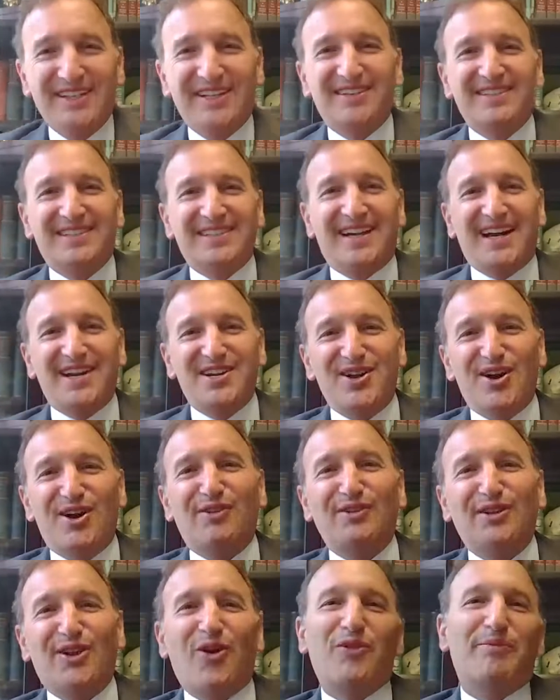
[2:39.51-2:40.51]
Little did I
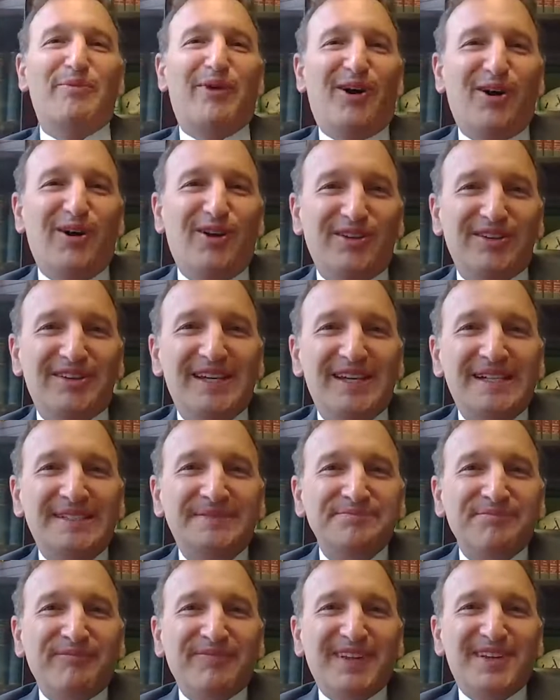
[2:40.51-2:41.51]
know, lo and behold.